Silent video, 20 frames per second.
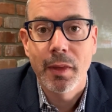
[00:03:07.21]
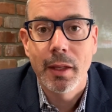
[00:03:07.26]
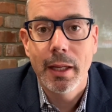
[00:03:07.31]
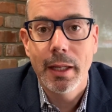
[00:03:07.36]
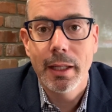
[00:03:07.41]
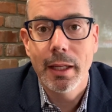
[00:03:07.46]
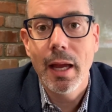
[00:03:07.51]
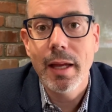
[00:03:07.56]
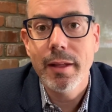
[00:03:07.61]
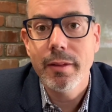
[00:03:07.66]

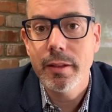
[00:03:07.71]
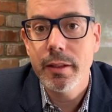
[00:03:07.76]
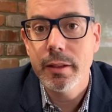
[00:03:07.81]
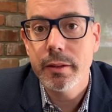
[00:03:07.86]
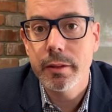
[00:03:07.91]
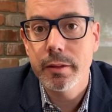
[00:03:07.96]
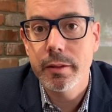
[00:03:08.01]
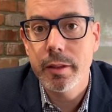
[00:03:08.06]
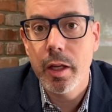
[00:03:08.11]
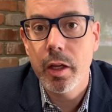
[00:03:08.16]
And I think
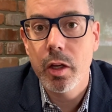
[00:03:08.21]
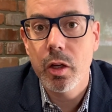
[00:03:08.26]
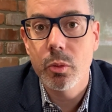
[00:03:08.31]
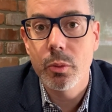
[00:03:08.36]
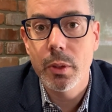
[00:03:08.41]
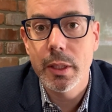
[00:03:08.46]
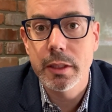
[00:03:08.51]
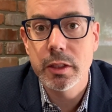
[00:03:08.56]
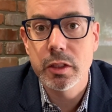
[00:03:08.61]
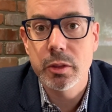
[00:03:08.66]
the
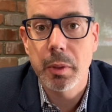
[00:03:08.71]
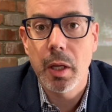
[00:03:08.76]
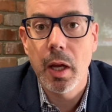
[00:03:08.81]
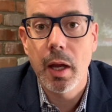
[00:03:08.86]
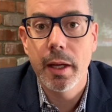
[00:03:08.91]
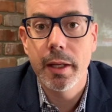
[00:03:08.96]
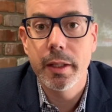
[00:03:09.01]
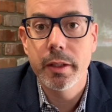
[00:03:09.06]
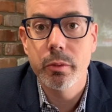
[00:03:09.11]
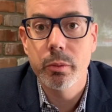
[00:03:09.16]
tailwinds
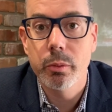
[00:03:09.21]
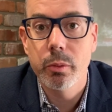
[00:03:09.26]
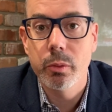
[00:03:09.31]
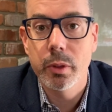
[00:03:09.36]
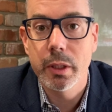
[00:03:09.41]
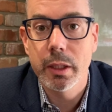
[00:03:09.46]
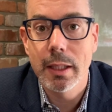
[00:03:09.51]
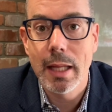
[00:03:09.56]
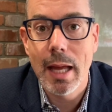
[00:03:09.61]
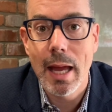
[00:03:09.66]
behind
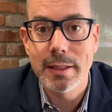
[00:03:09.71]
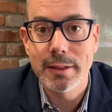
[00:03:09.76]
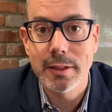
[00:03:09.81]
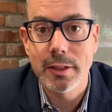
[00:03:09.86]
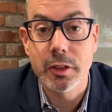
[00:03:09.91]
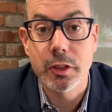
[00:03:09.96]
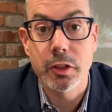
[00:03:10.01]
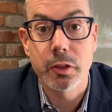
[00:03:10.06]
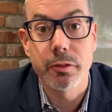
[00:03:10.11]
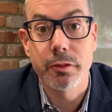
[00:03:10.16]
real
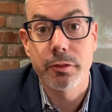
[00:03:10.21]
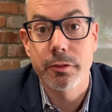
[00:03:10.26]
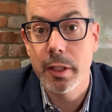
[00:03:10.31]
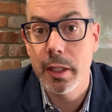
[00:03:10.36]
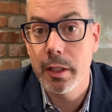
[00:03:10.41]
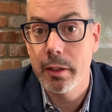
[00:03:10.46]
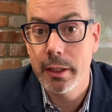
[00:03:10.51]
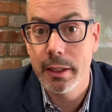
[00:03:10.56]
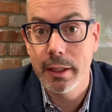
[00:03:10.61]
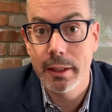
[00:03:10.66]
assets are
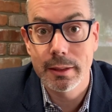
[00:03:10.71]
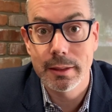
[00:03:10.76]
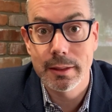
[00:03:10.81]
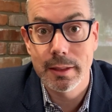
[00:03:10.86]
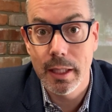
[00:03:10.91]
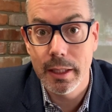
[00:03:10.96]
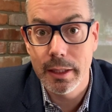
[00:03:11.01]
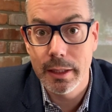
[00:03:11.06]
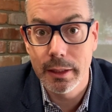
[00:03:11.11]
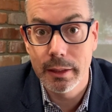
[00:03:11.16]
very
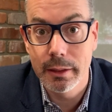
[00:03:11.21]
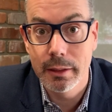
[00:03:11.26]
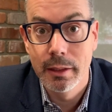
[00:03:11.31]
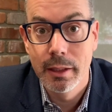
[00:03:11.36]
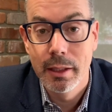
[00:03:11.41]
exciting.